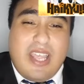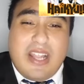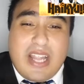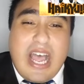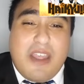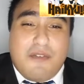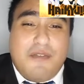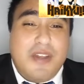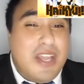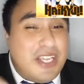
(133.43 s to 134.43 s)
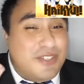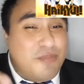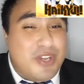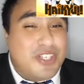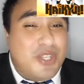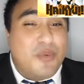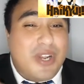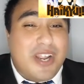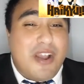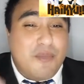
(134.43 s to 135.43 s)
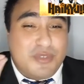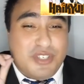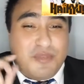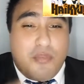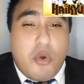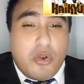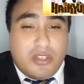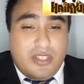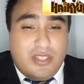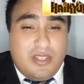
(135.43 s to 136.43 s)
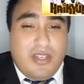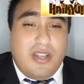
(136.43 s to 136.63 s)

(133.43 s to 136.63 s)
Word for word: in life, especially when it comes to sports.